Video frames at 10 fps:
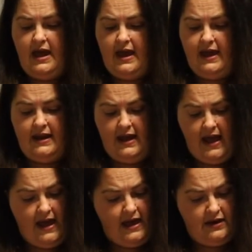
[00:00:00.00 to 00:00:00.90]
and
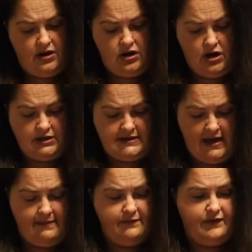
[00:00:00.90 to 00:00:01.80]
had a hard
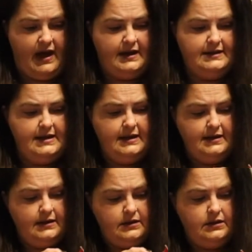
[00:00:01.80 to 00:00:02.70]
time
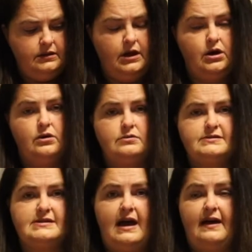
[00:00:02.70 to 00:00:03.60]
finding
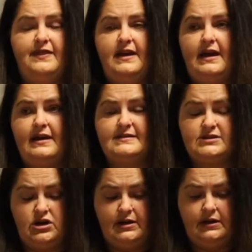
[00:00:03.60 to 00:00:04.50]
those. I think I
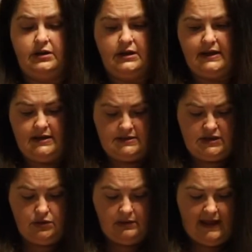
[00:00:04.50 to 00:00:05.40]
started looking
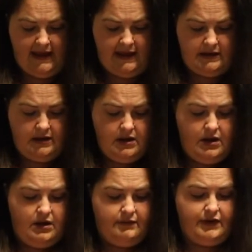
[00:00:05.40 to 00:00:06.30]
too late
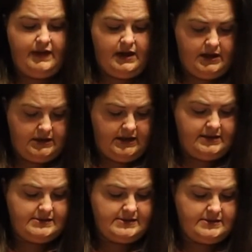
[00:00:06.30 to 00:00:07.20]
for the
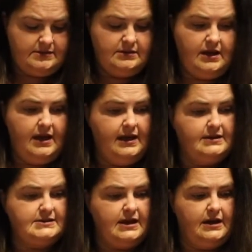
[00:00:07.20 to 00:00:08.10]
onions,
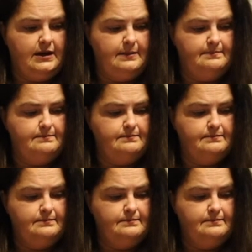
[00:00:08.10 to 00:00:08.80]
and